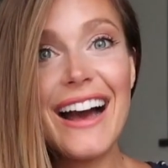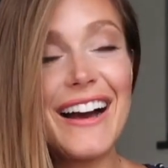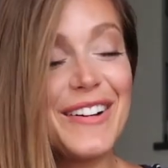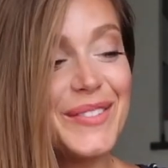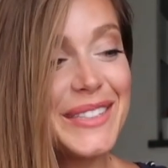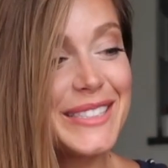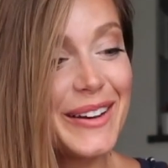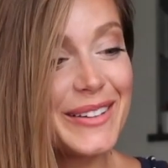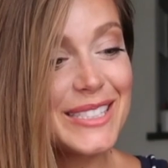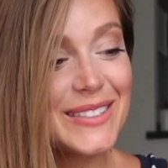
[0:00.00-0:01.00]

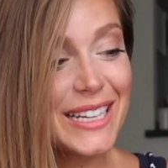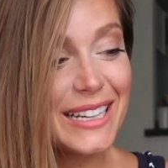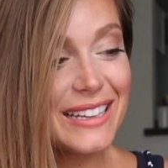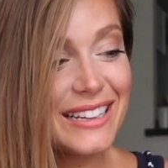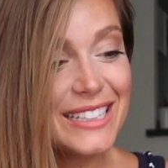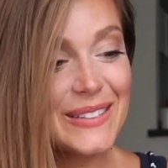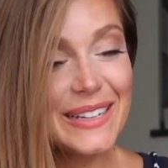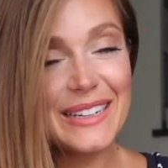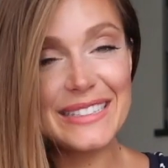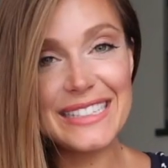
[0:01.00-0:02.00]
So it's been
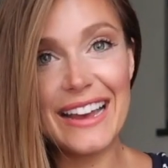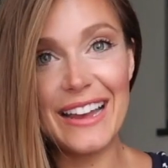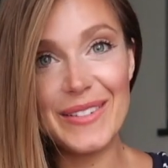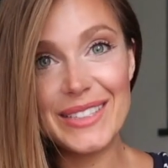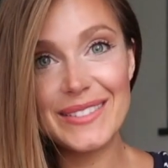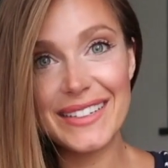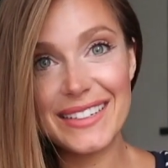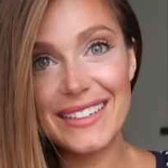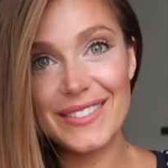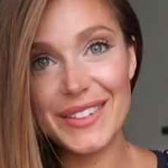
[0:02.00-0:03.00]
a good time. It's
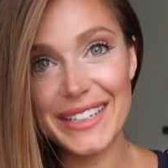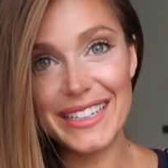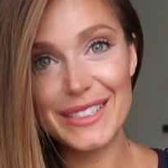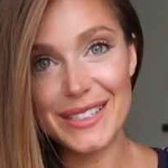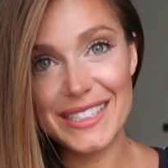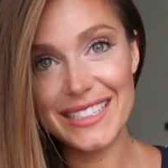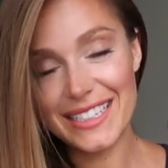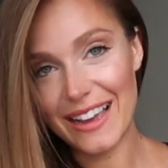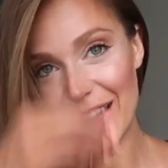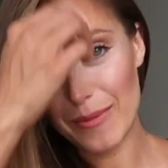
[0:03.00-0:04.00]
been a really interesting
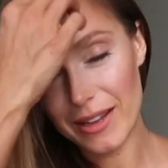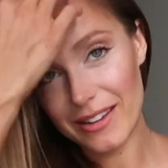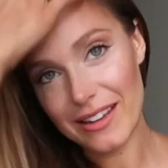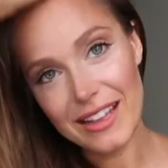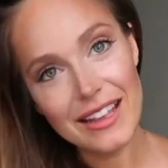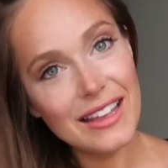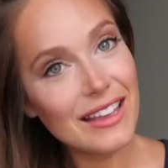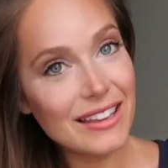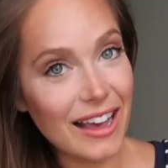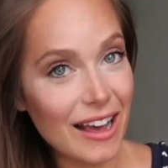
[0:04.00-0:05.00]
time, and
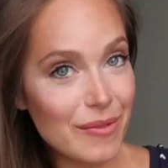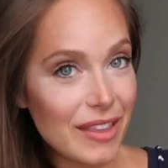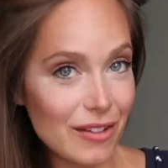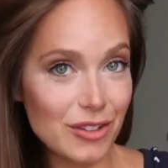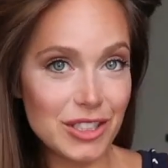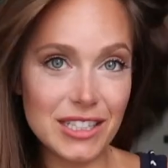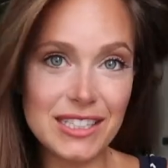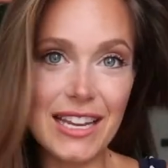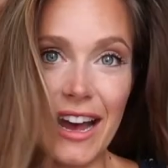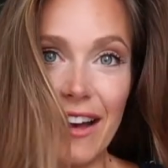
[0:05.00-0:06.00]
yeah, I'm thankful to
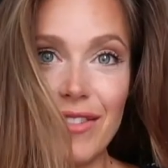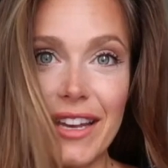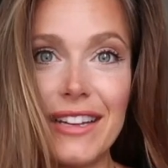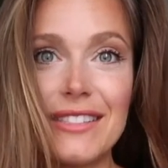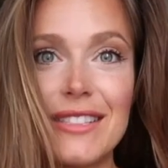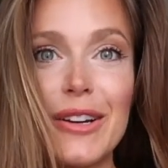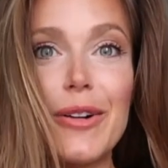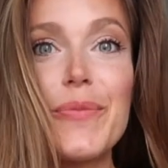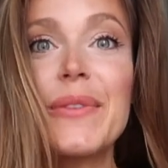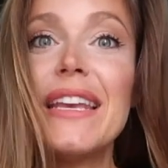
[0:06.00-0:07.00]
just have it.
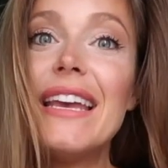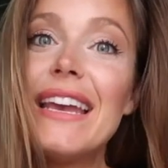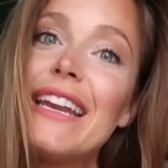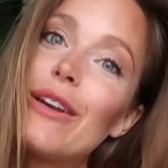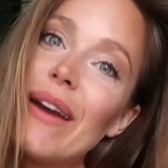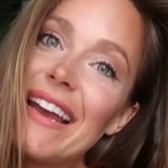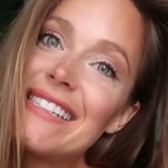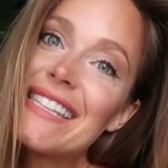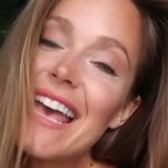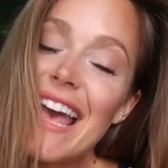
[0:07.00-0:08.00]
So
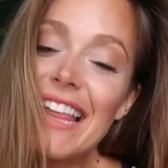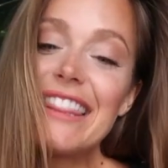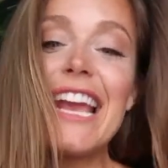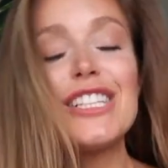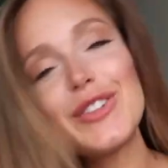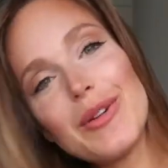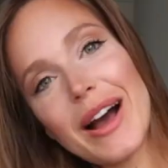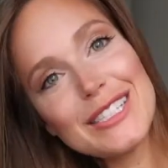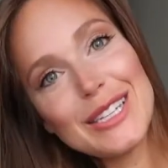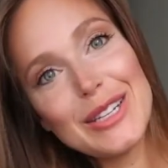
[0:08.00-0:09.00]
anyways, thanks for
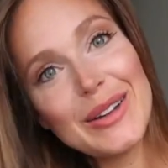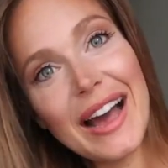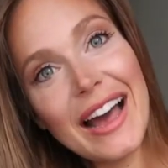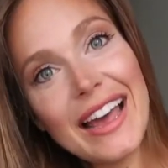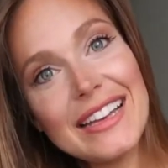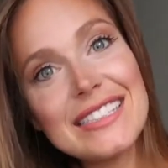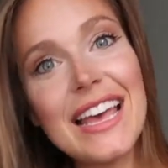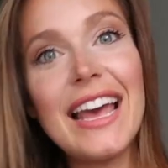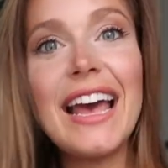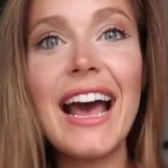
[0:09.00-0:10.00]
watching, you guys.
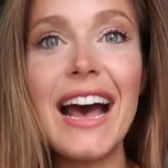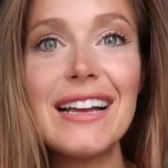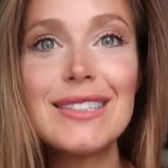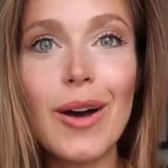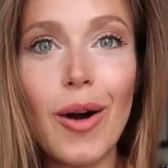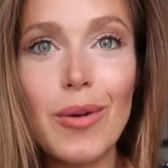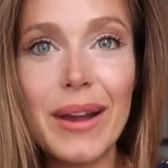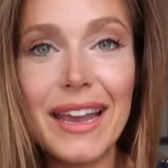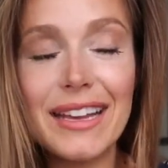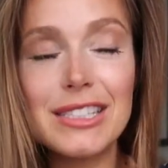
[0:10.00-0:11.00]
As
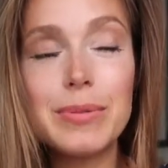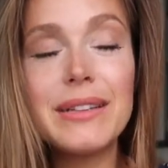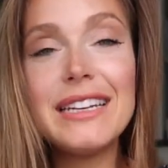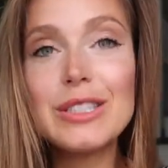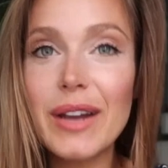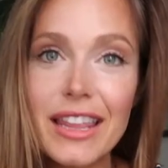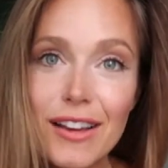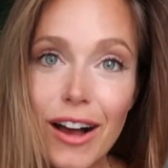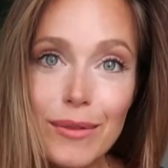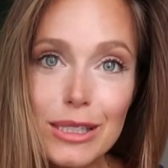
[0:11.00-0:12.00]
always, please write
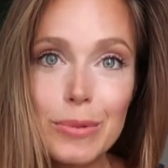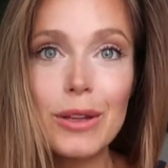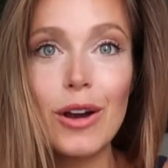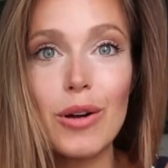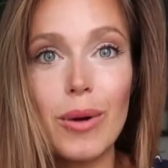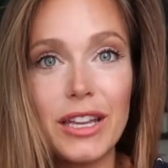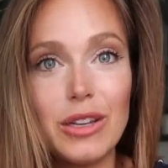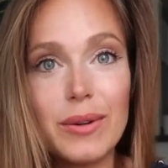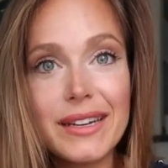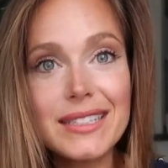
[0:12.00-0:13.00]
in the comments below what
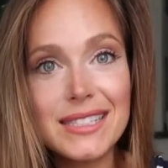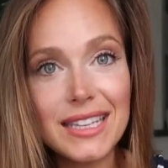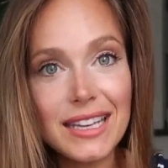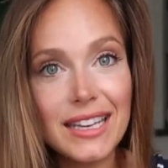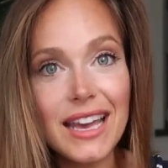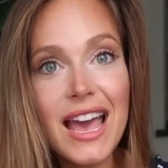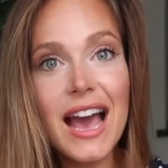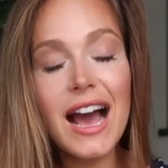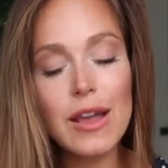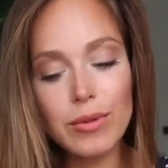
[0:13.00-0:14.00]
you want to see.
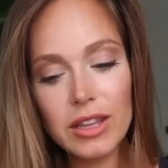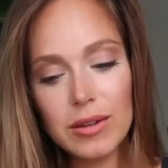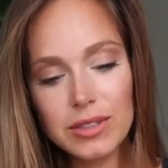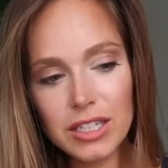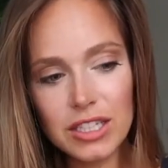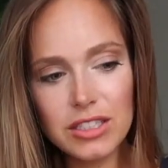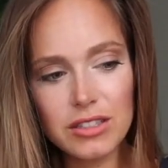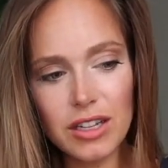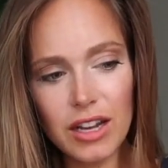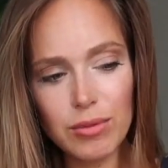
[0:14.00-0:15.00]
I really
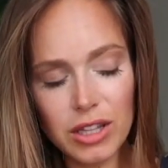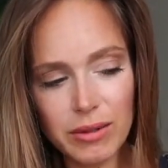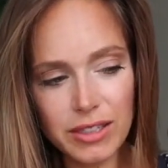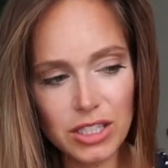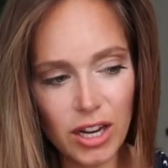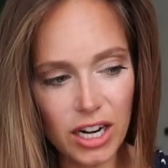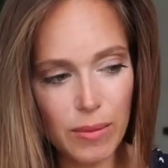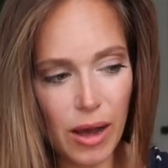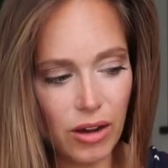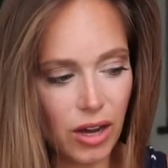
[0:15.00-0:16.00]
wanted to talk
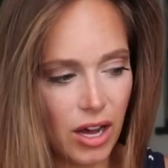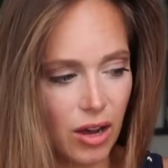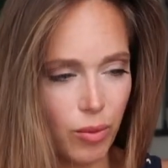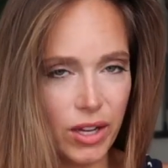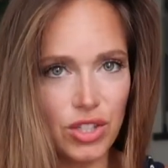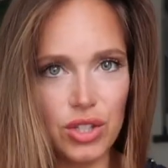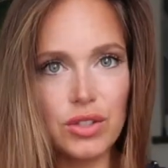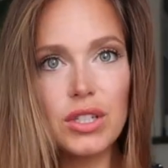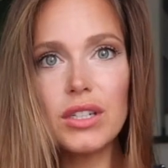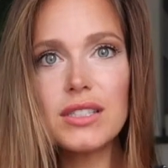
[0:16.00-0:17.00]
about what
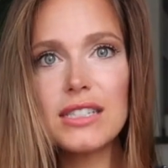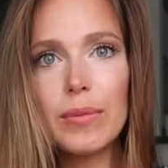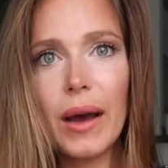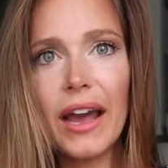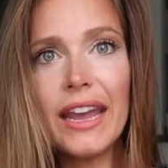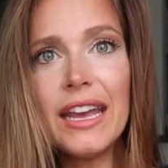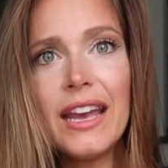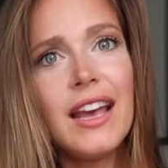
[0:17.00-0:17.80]
juicers to buy.